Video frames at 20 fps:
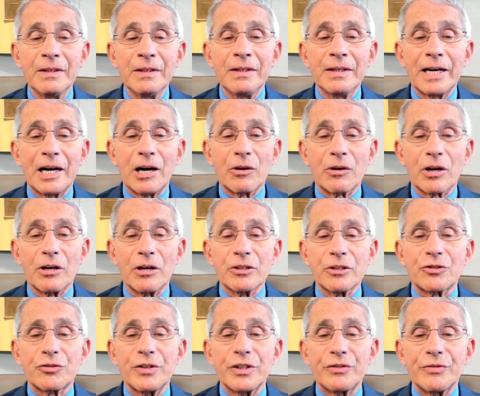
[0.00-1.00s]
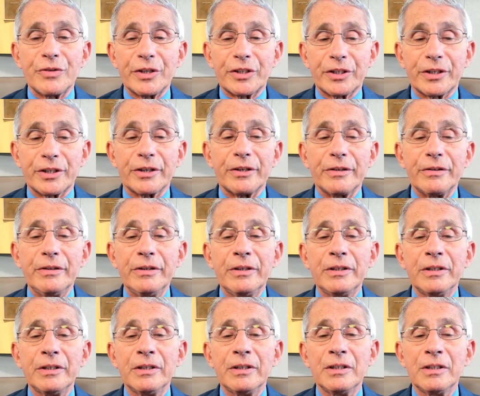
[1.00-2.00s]
Our country's return
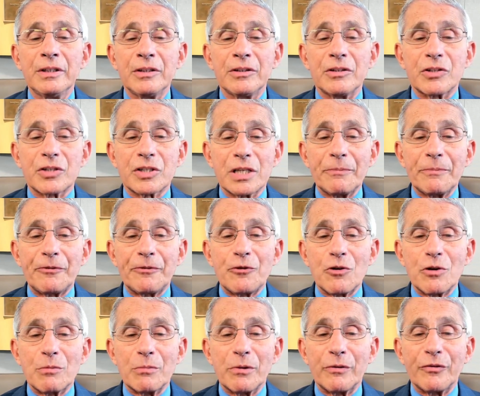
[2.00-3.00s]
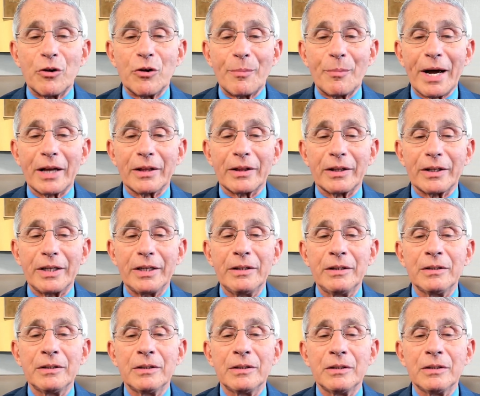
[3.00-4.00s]
to some form of normality
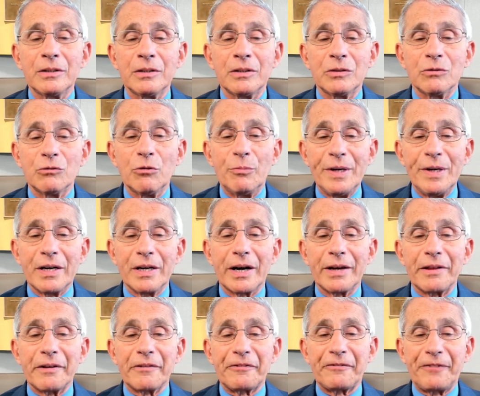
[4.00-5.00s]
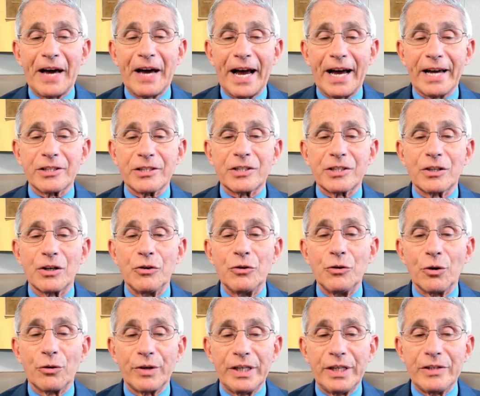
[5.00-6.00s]
will be neither fast
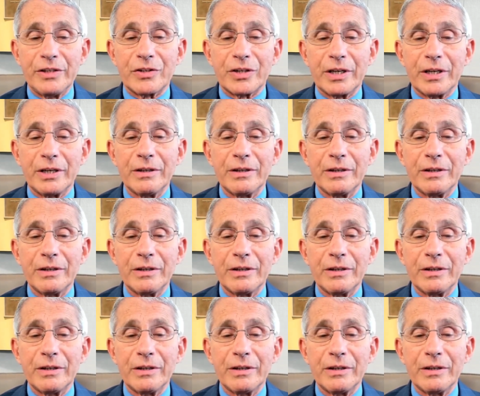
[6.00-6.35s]
nor easy.